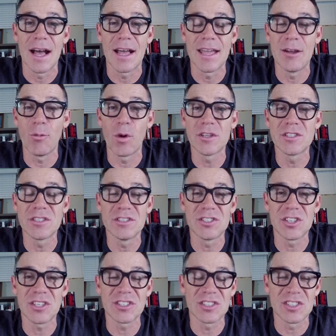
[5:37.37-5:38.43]
It wasn't
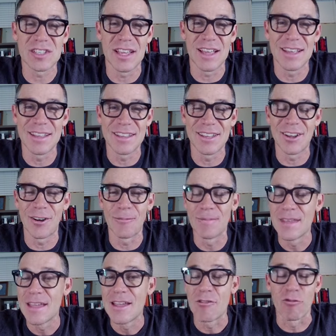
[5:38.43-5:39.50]
just, you know,
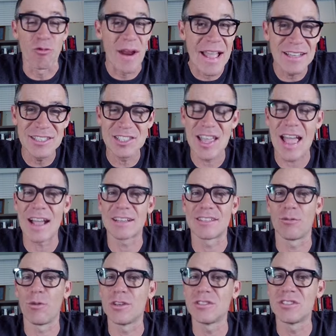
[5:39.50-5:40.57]
ransacked.
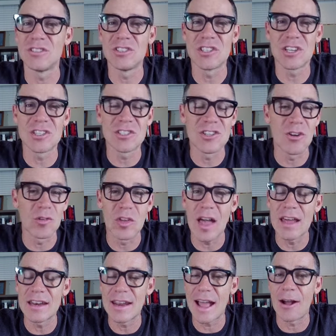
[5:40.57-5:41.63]
It wasn't just, you know,
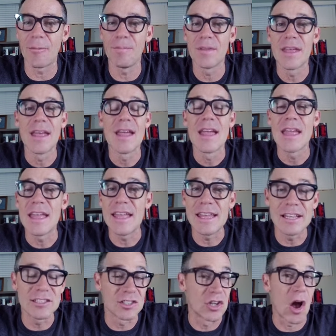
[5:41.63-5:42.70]
gutted out.
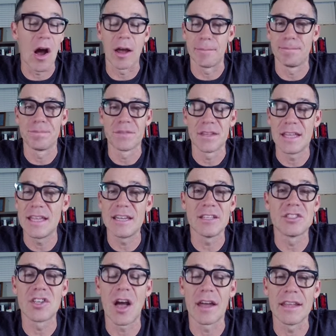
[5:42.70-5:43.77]
It is gone. It
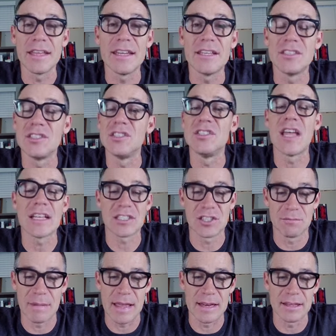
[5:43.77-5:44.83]
is gone. It is
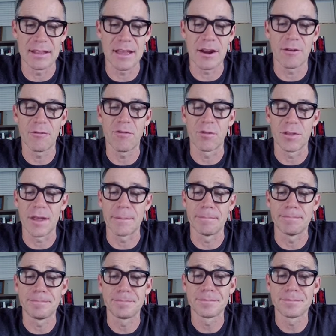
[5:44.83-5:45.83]
decimated there for them.